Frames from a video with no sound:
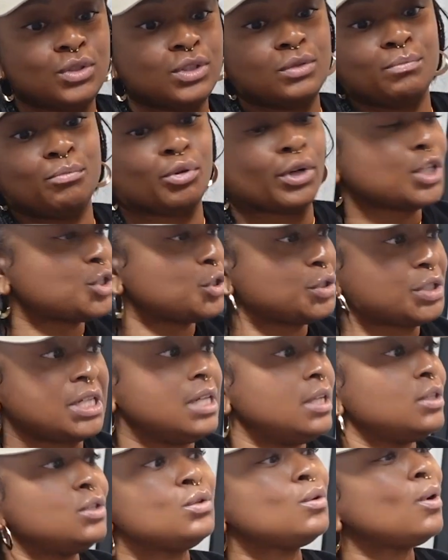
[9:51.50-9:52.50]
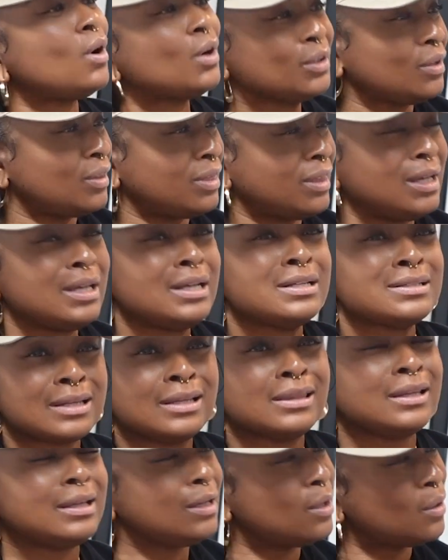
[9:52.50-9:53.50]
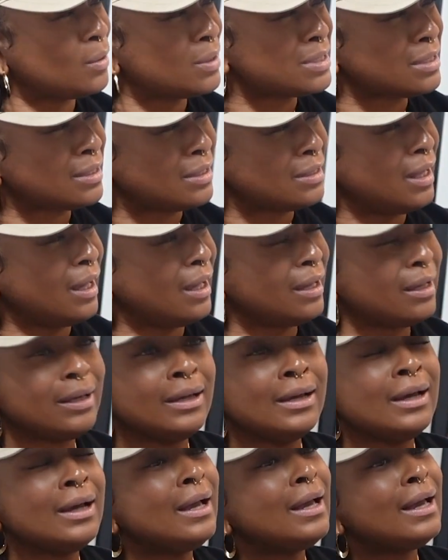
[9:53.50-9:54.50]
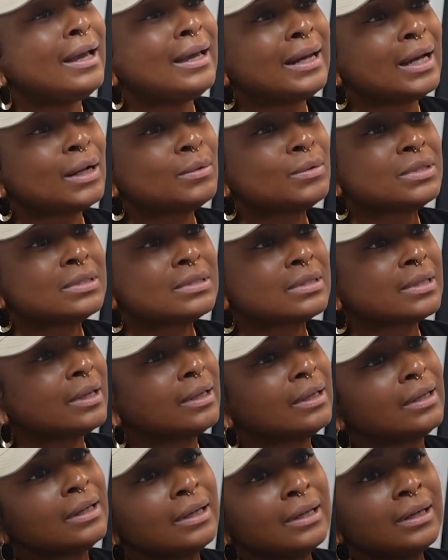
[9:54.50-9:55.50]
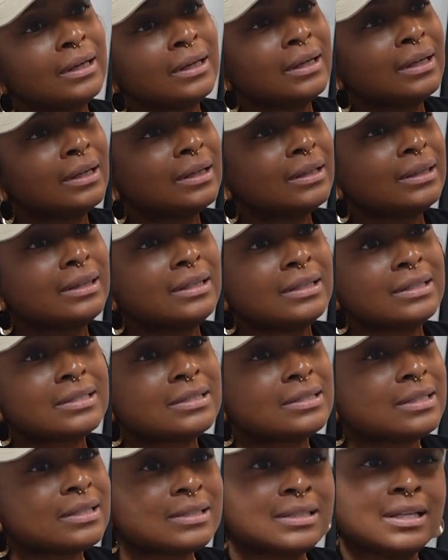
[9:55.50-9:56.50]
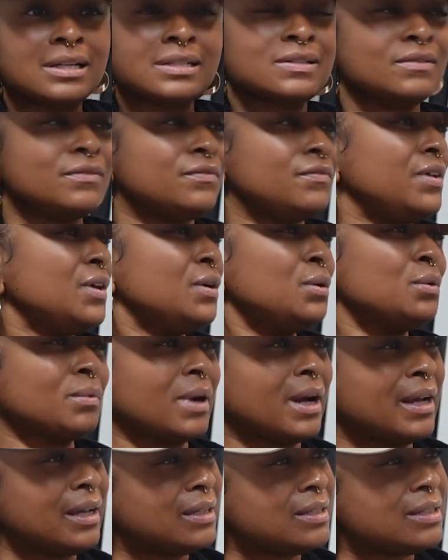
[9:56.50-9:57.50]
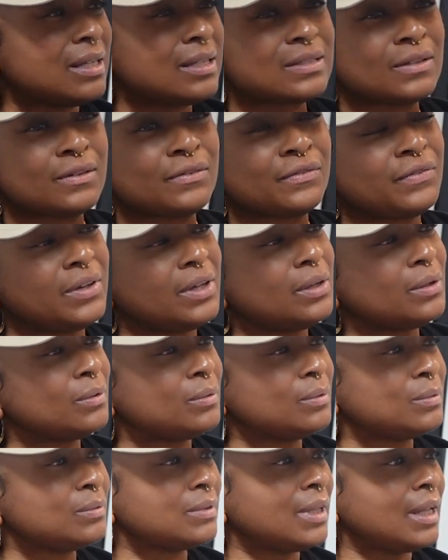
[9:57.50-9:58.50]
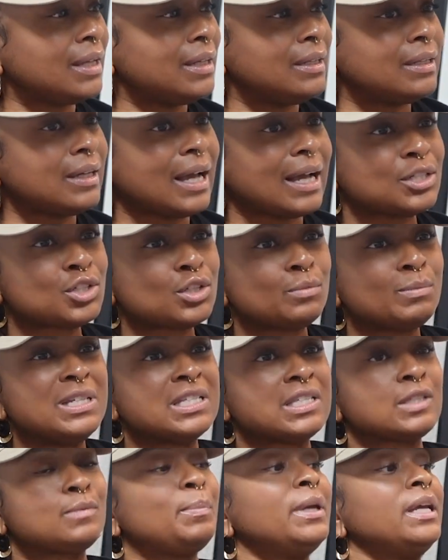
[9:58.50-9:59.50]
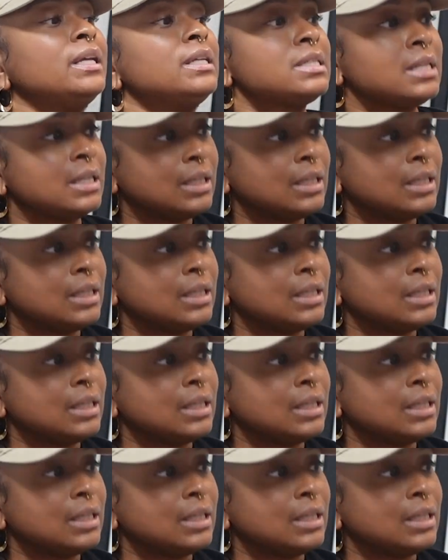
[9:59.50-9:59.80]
brush your teeth, do all your things, and then go into the day. And I was just like, this just doesn't feel right. It doesn't feel like I should be spent.